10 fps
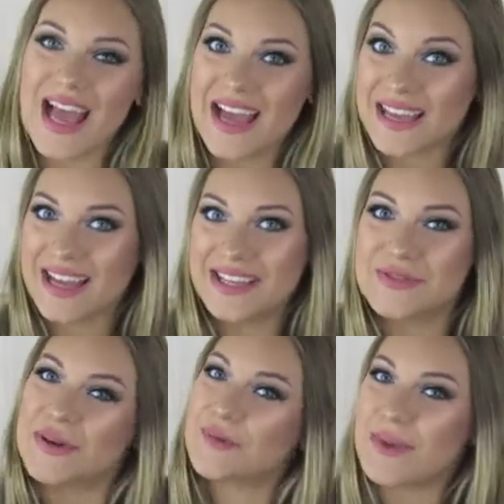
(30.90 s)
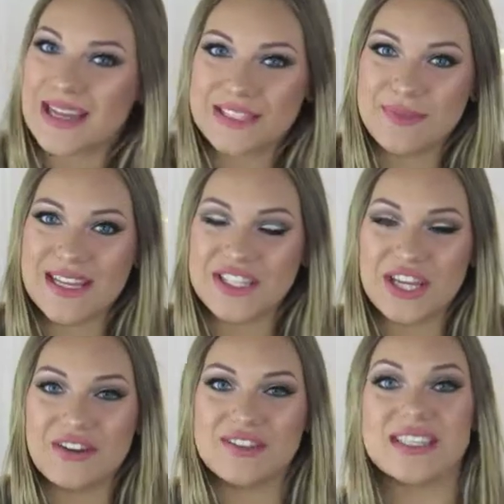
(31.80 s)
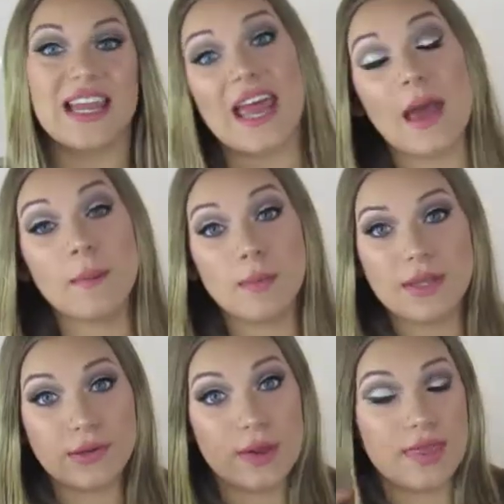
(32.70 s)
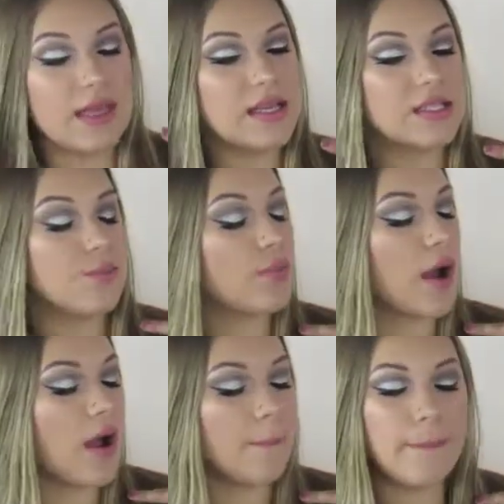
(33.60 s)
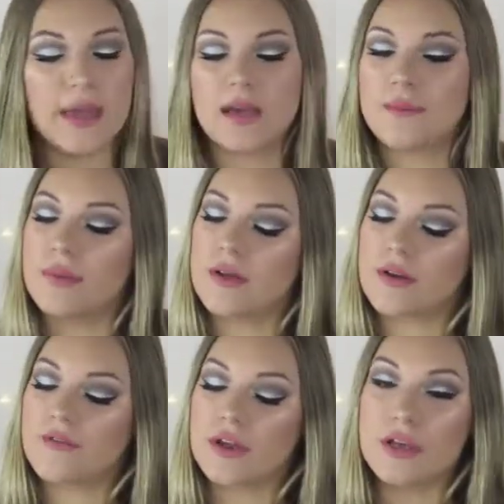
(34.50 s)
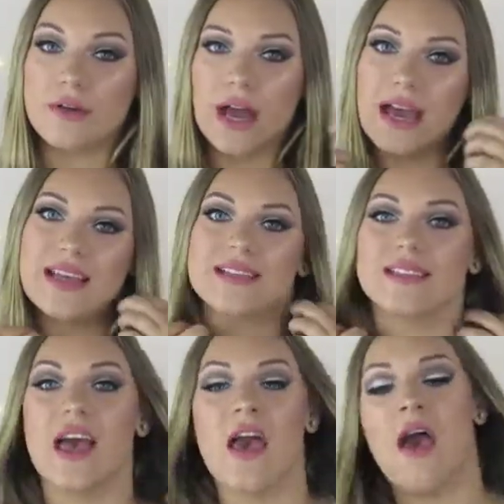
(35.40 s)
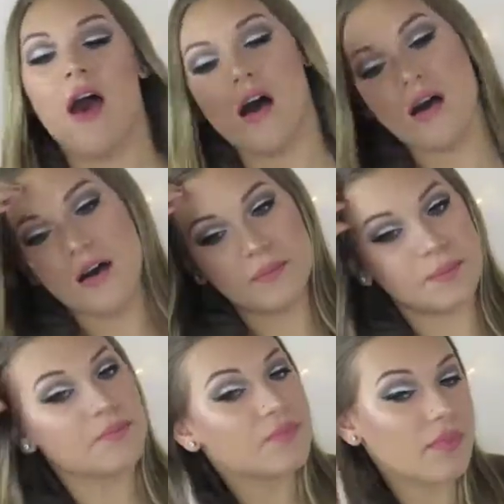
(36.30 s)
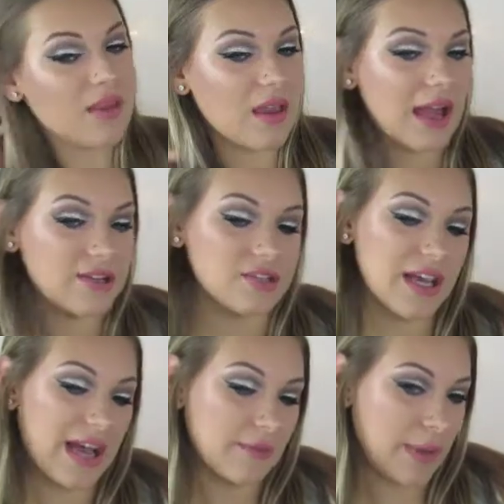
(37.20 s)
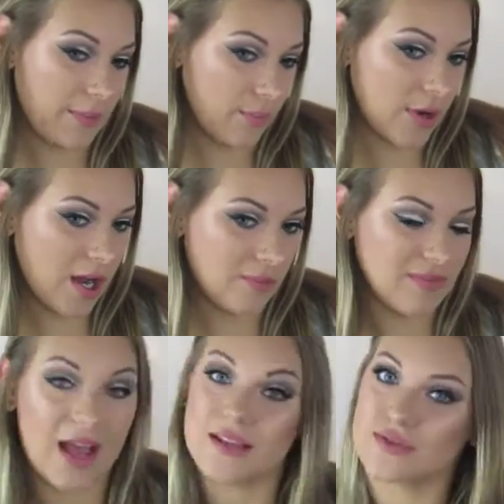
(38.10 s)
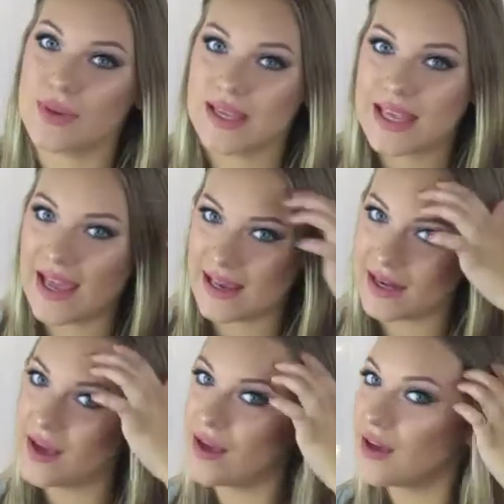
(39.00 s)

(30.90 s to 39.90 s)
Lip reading: Hi guys, welcome back to my channel. Today I'm going to be doing this prom makeup look for you guys. I just had my prom last weekend,